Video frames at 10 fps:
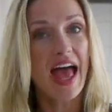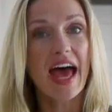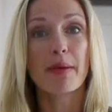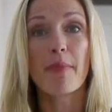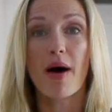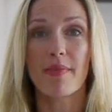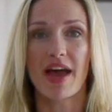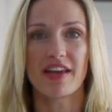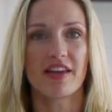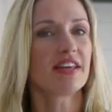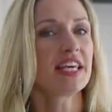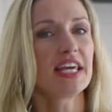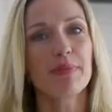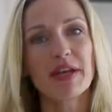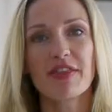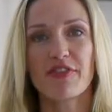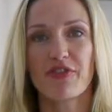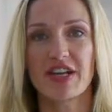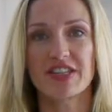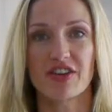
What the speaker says: Edamame. Keep it in the freezer.